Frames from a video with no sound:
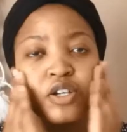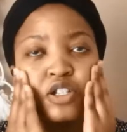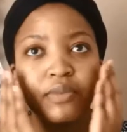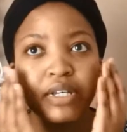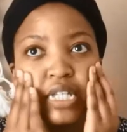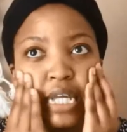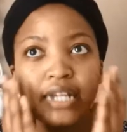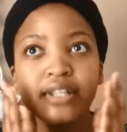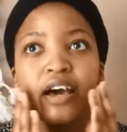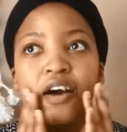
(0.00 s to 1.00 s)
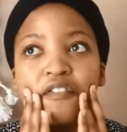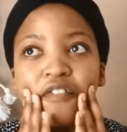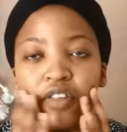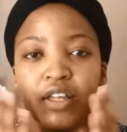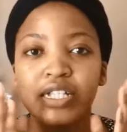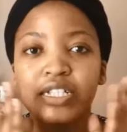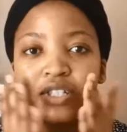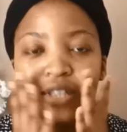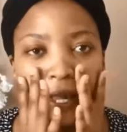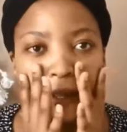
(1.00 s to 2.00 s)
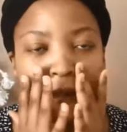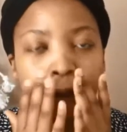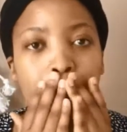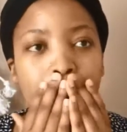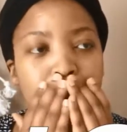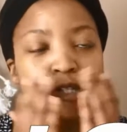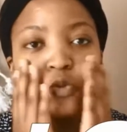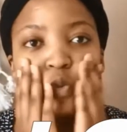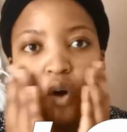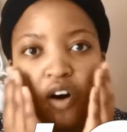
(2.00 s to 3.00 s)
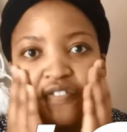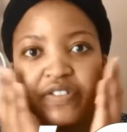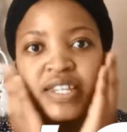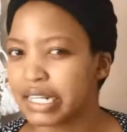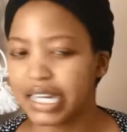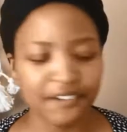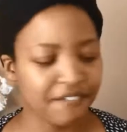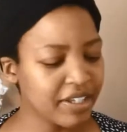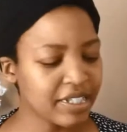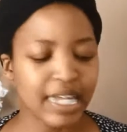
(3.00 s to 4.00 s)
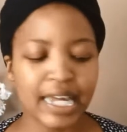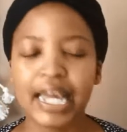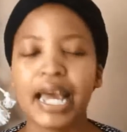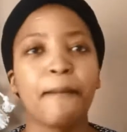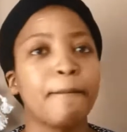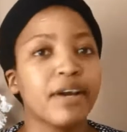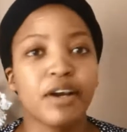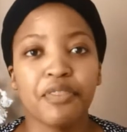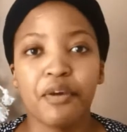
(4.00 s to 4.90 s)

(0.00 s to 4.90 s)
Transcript: So my skin now feels like swathed. Like it feels like bring on the